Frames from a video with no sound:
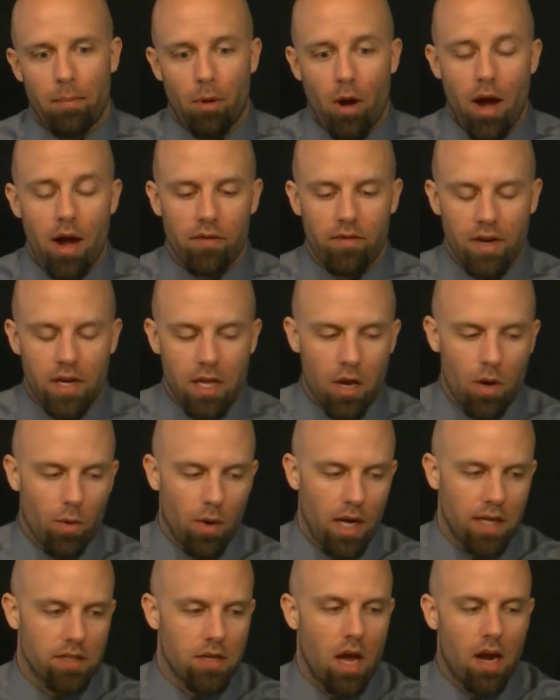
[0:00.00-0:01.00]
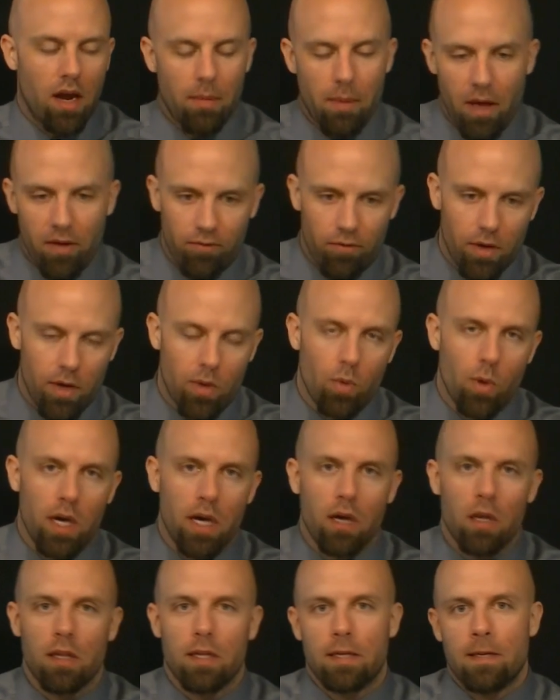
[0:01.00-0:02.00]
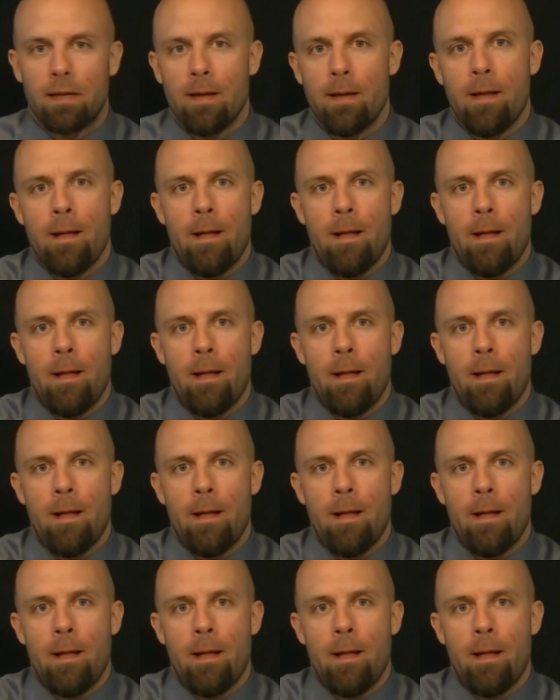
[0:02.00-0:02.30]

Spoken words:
prior video where I talk about free will and